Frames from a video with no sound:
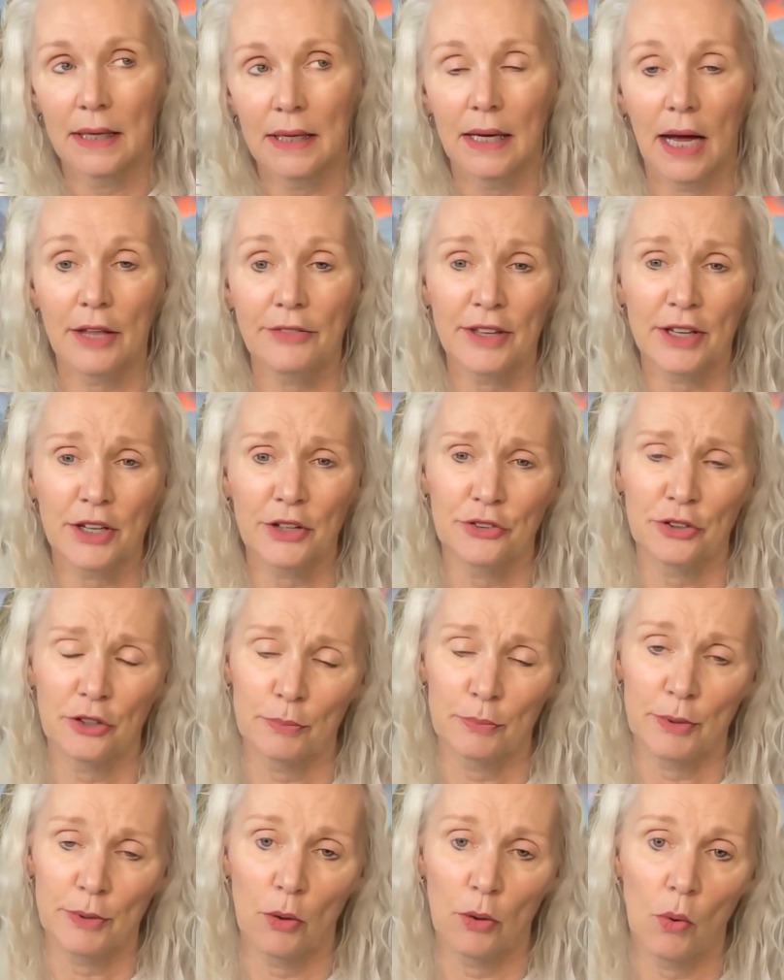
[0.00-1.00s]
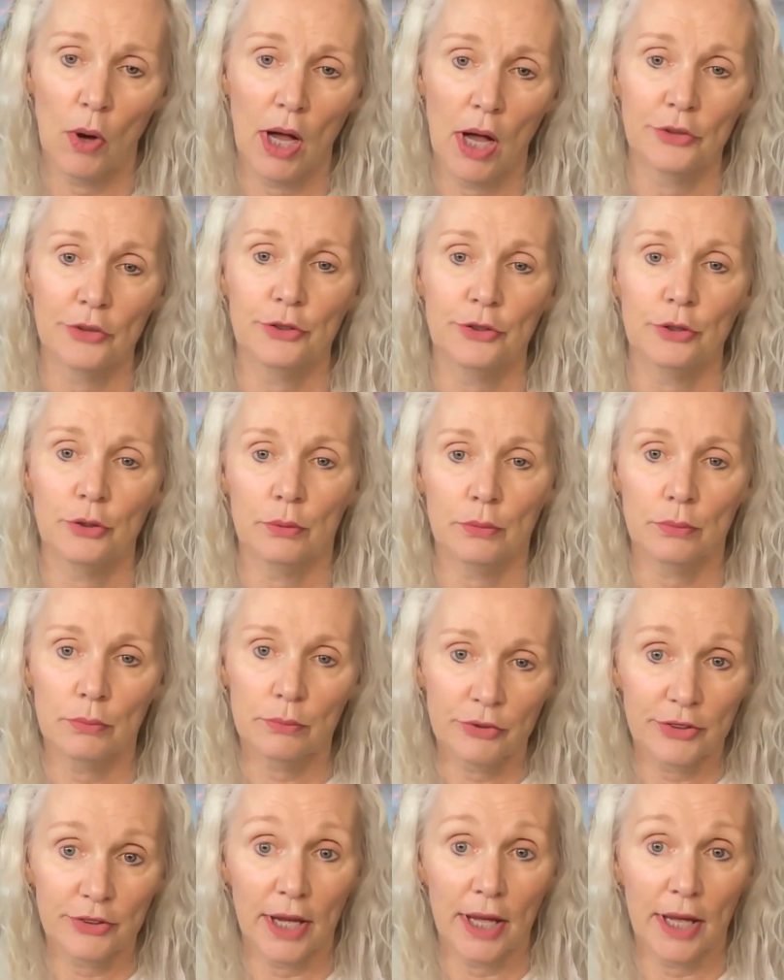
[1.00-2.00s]
I think it took me a while to
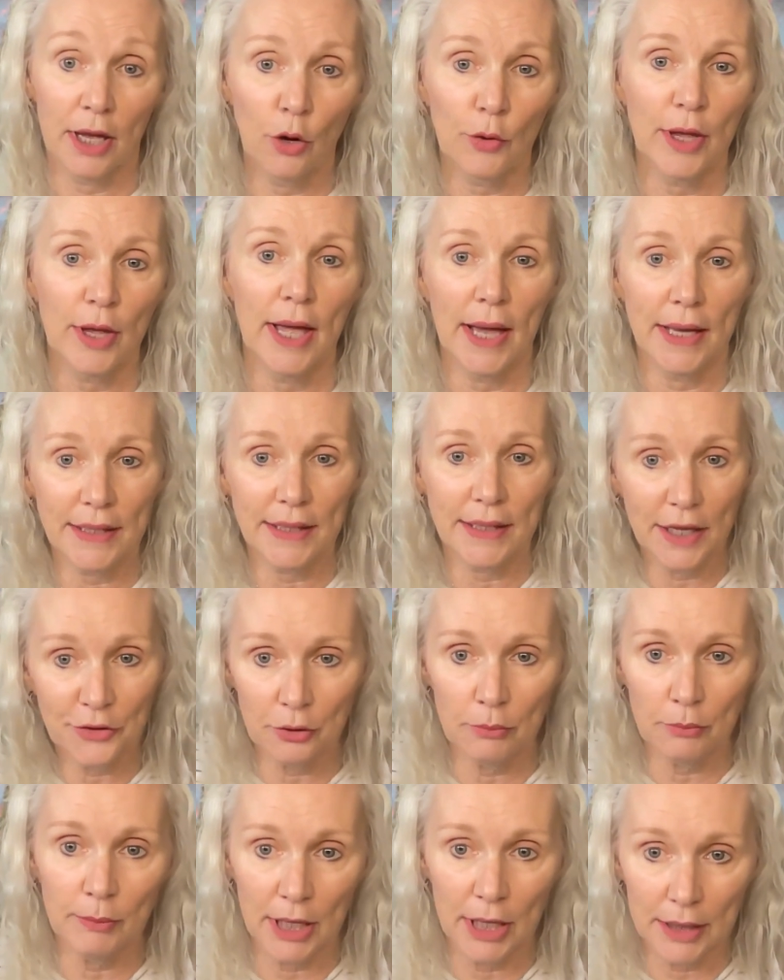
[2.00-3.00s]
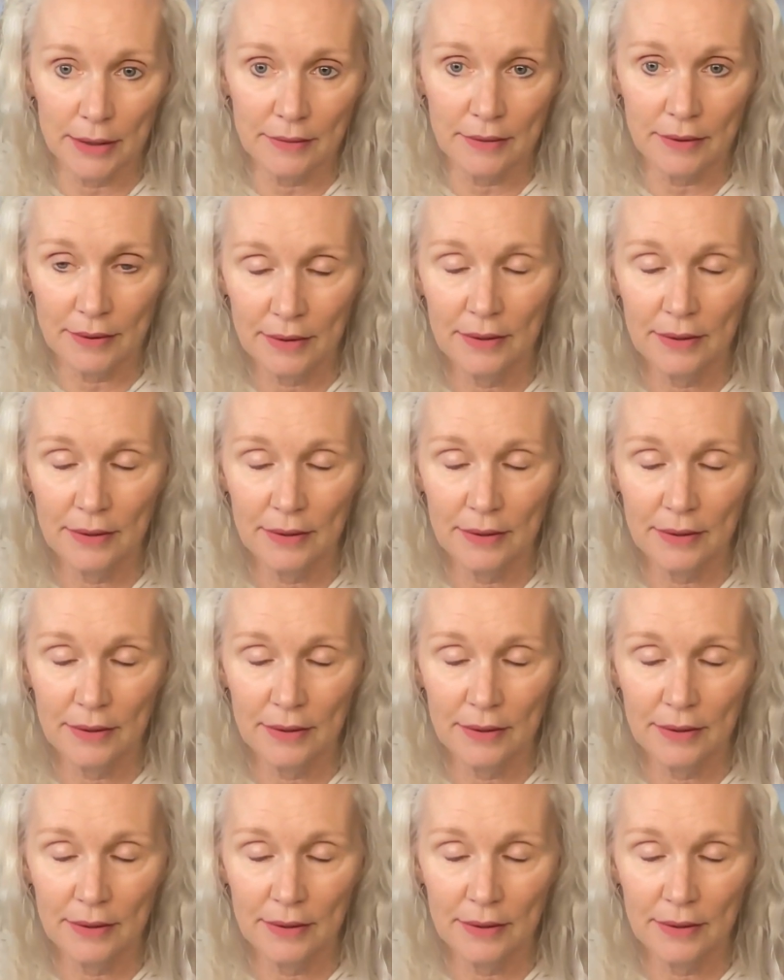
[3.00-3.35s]
say, okay, I need to admit